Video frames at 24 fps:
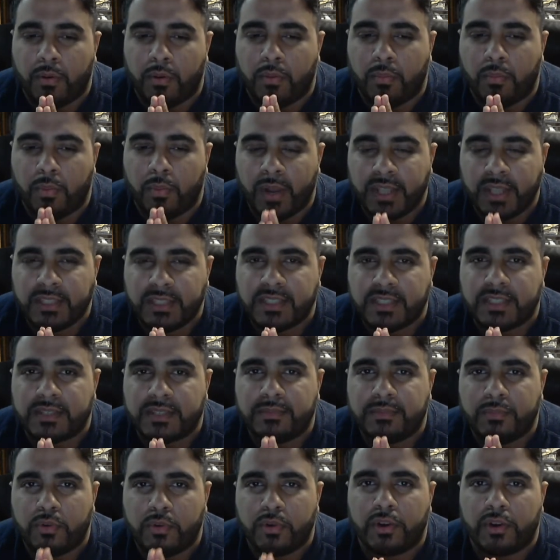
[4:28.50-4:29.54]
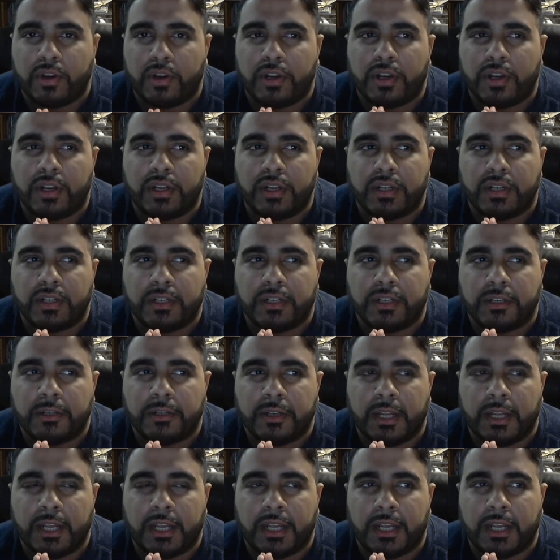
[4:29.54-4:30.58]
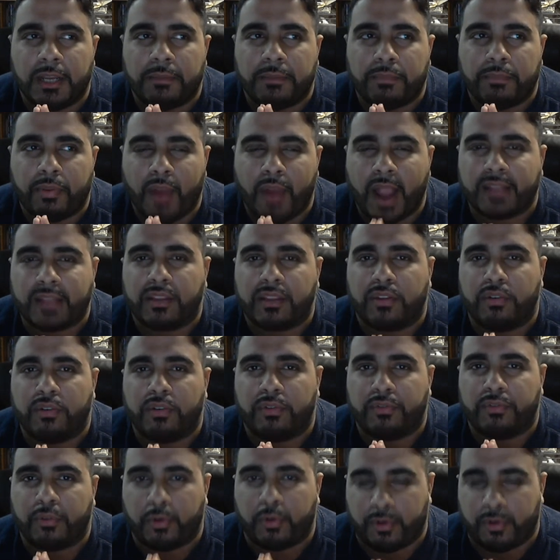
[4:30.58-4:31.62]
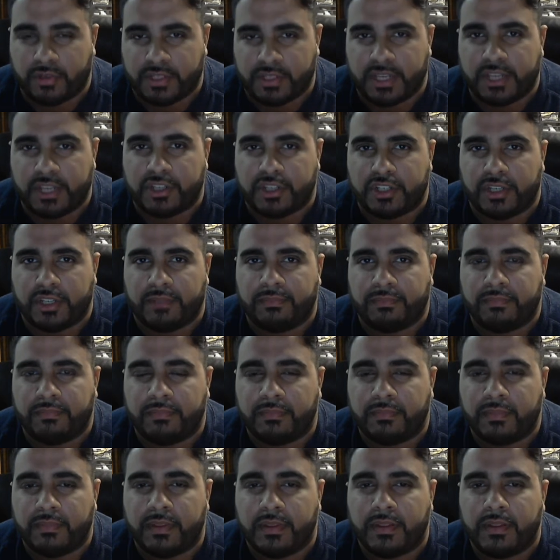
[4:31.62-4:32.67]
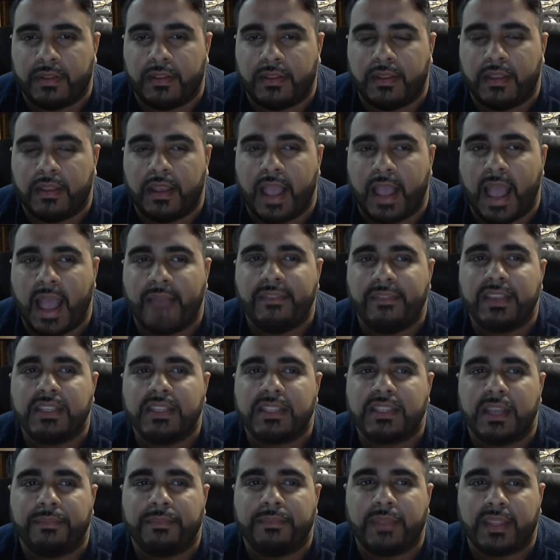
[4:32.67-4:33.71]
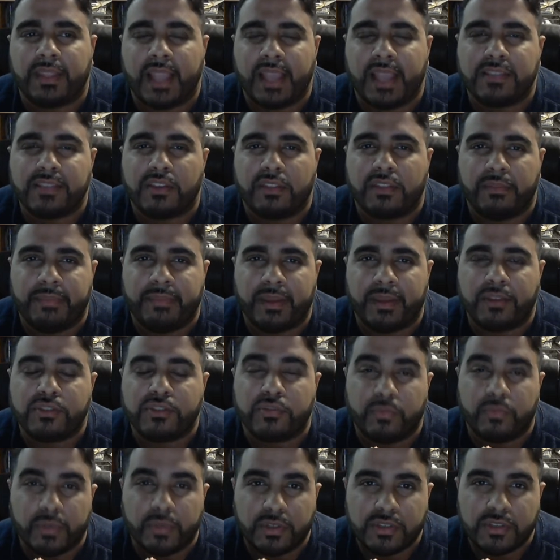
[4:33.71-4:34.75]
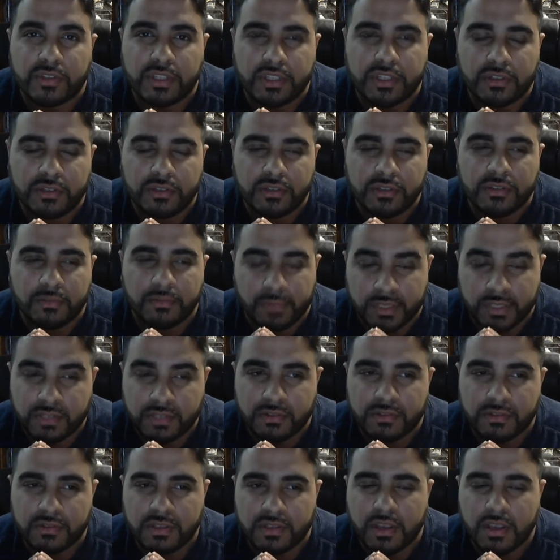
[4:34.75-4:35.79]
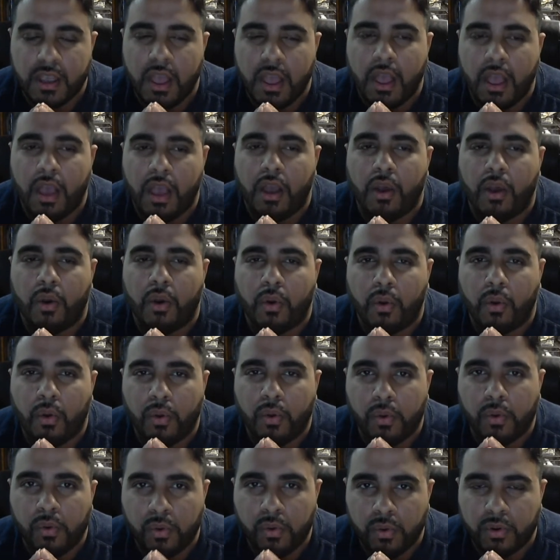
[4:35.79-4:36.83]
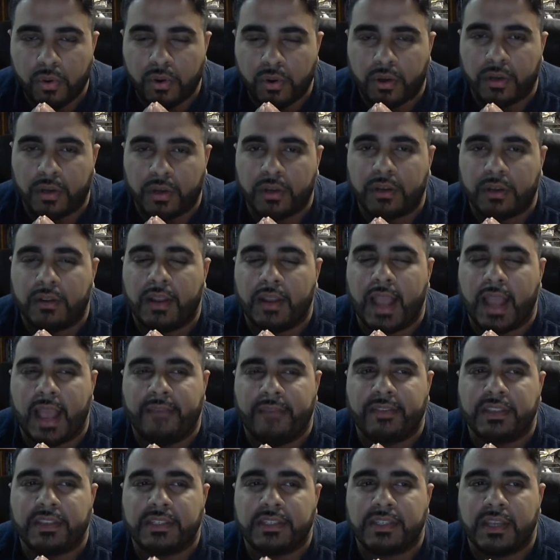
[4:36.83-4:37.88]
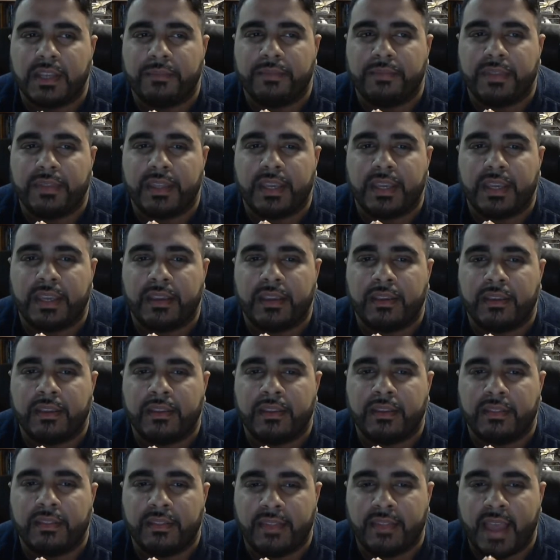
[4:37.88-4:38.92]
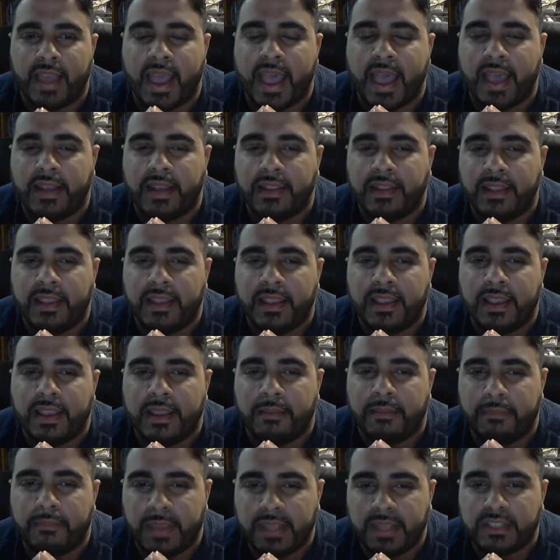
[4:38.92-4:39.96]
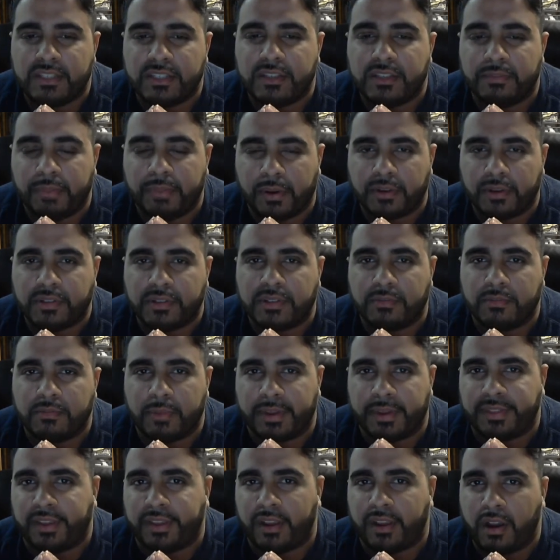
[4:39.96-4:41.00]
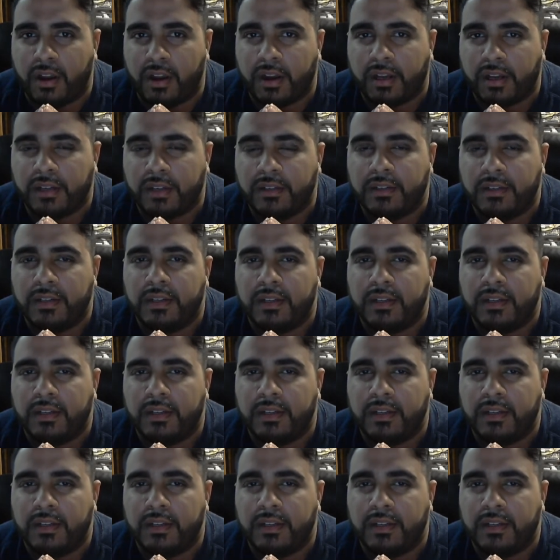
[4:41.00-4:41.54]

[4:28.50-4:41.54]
What's more practical for organization? Having something that has all the bells and whistles, or having something that meets the person where they are